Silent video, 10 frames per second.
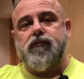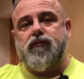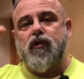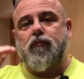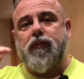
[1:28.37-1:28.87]

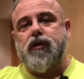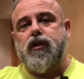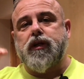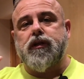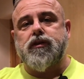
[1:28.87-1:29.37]
Not much
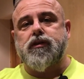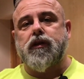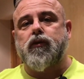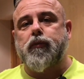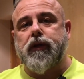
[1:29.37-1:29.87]
in it, just a
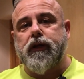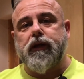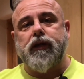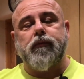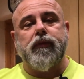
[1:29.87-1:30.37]
little bit in it.
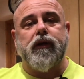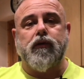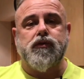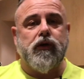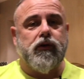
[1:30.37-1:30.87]
In a minute I'll
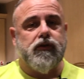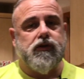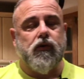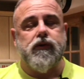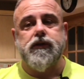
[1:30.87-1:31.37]
tell you the
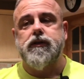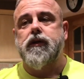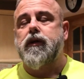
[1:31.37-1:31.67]
sizes.